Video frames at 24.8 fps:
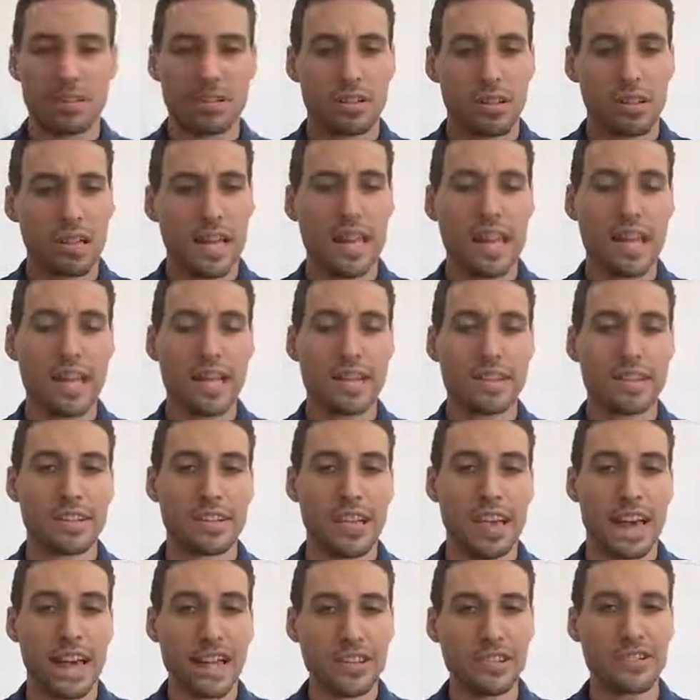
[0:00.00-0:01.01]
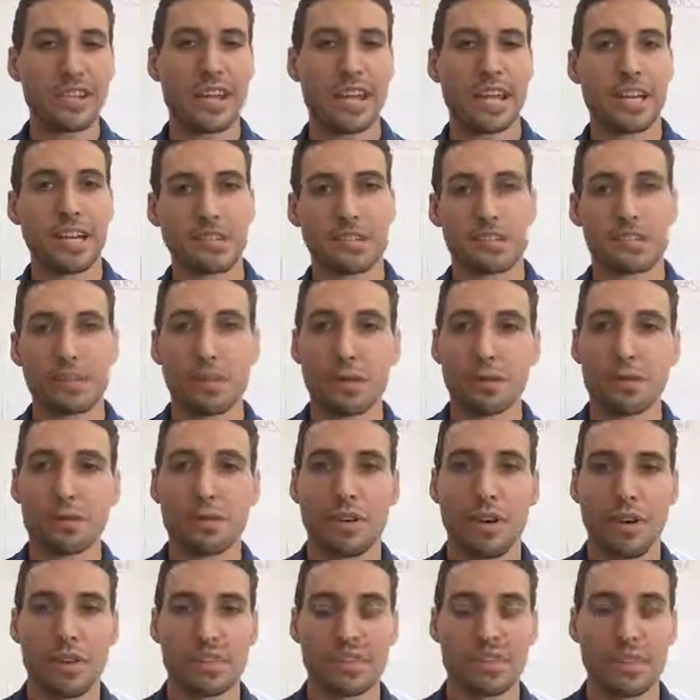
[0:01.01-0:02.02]
and educate
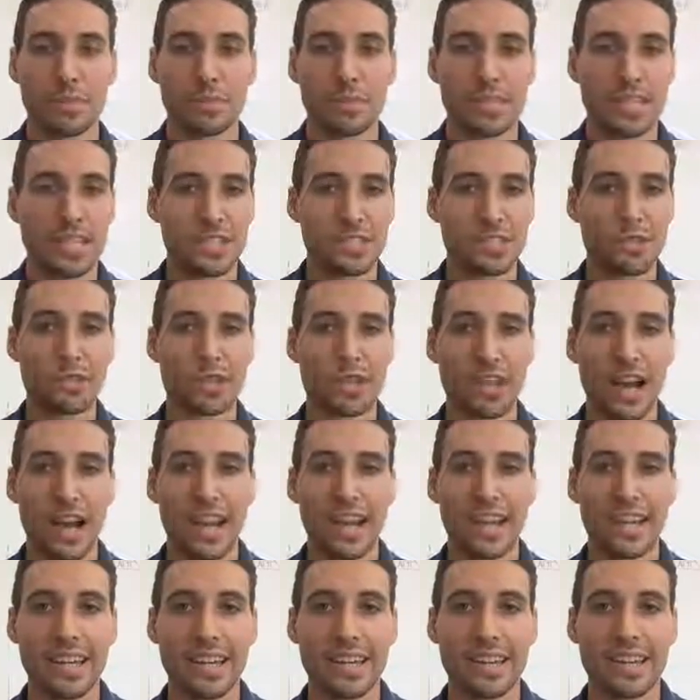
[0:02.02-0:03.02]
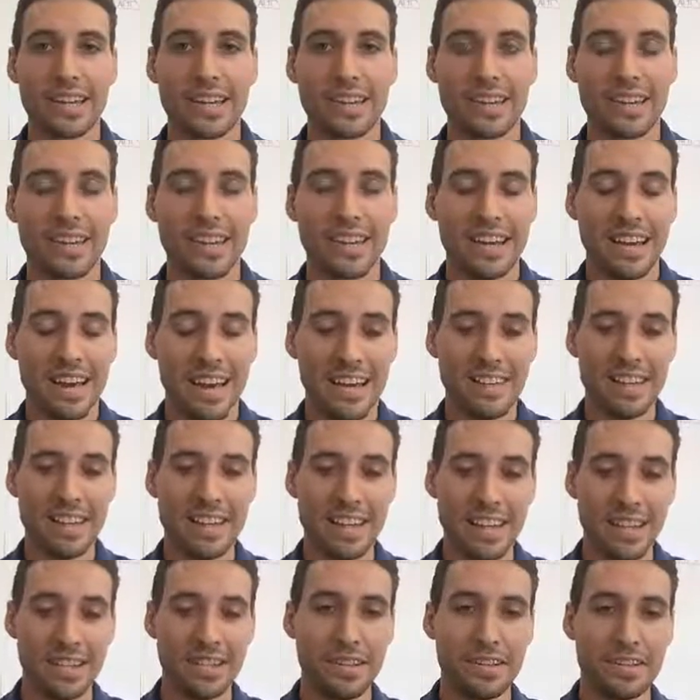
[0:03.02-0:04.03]
yourself on something that you like. And
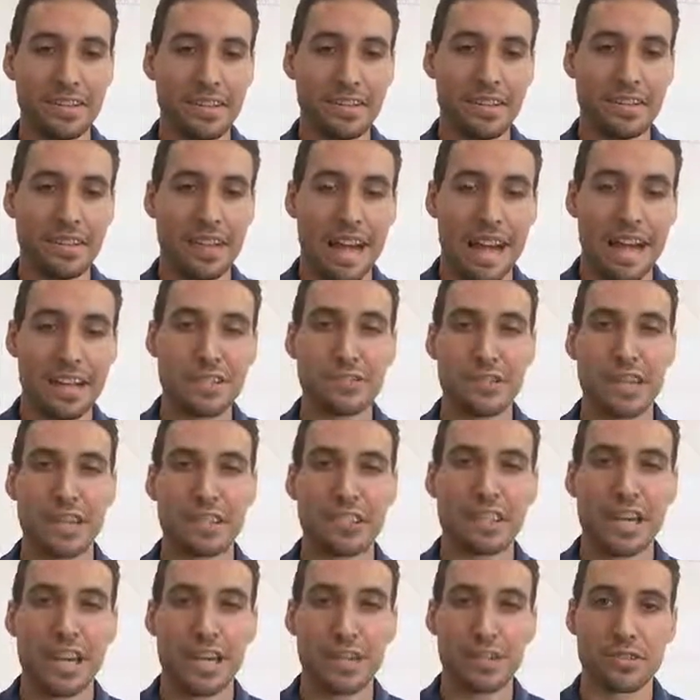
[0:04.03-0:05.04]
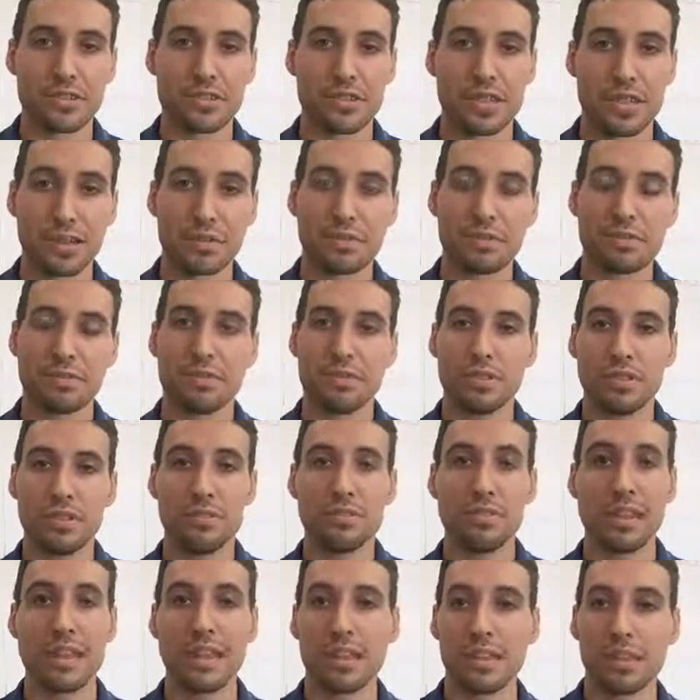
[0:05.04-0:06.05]
then as you educate yourself,
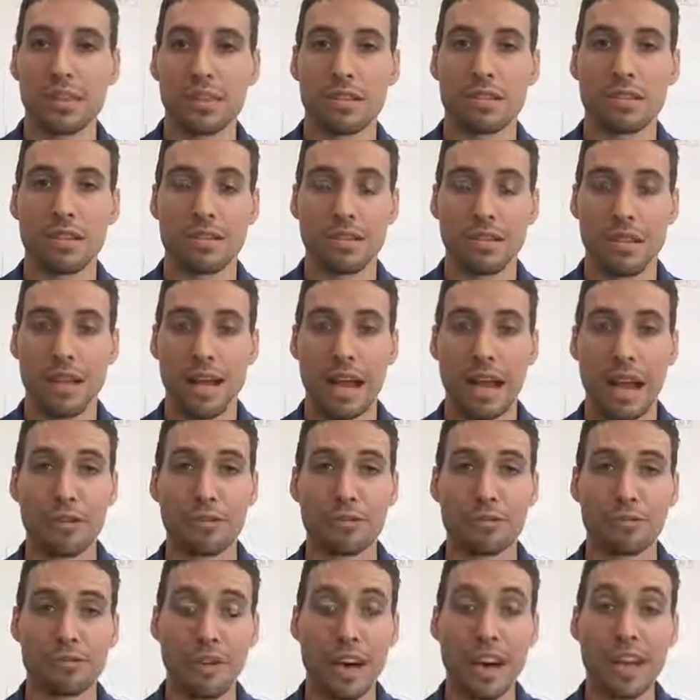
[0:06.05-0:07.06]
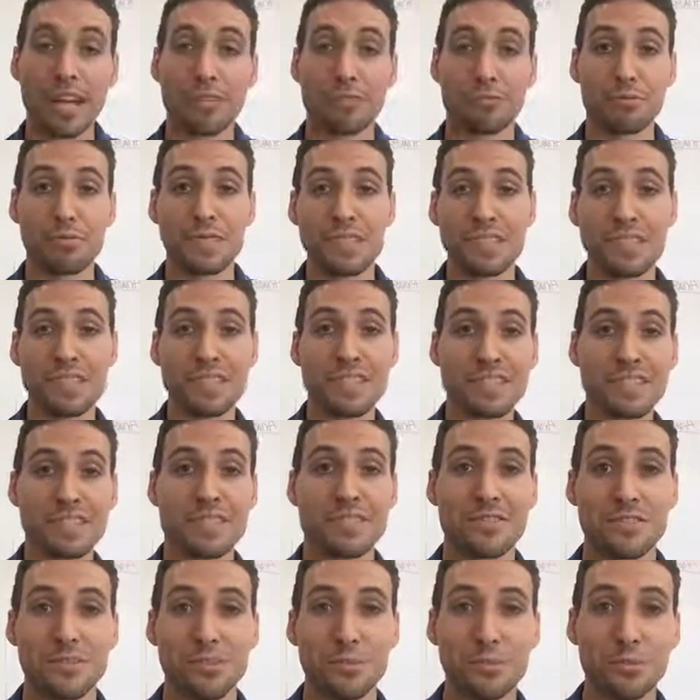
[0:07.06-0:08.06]
you may find
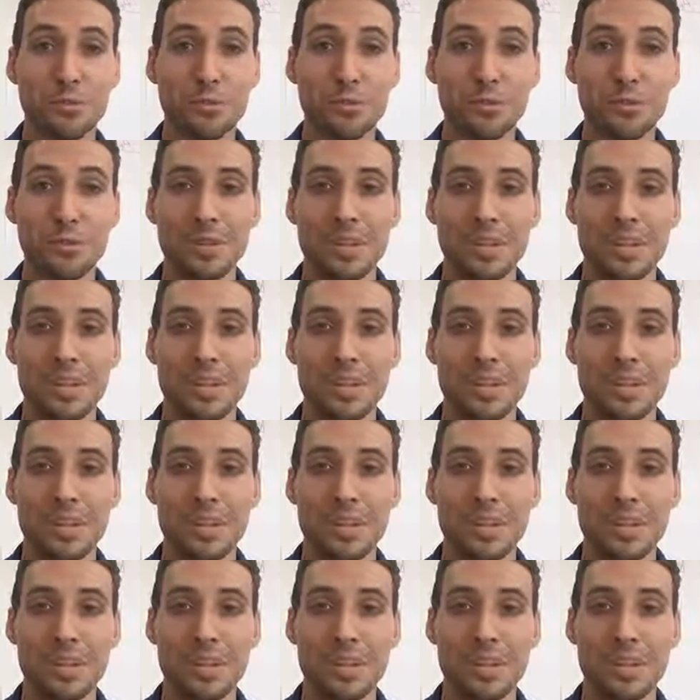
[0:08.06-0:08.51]
reasons to